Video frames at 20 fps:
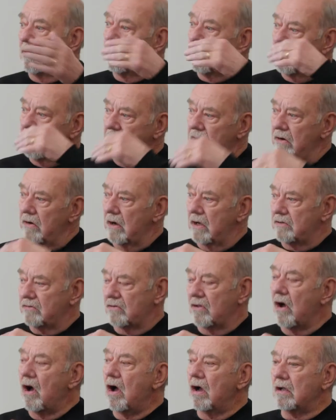who hear us
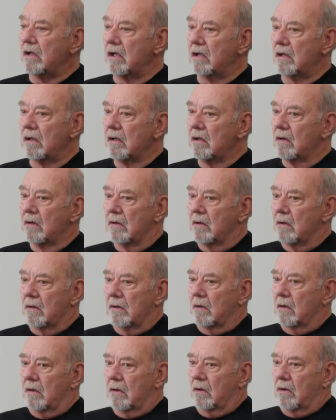talking
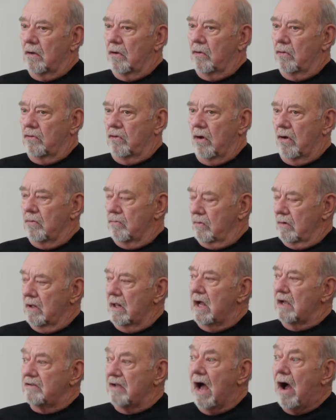don't
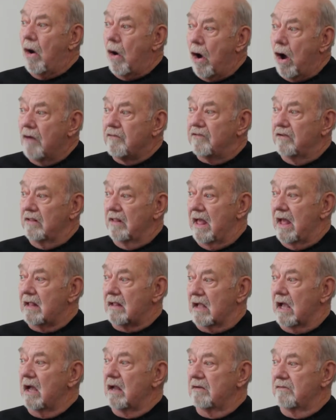realize how often that
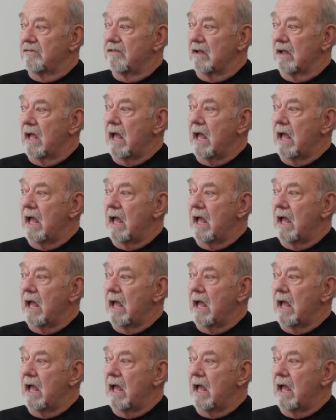kind of thing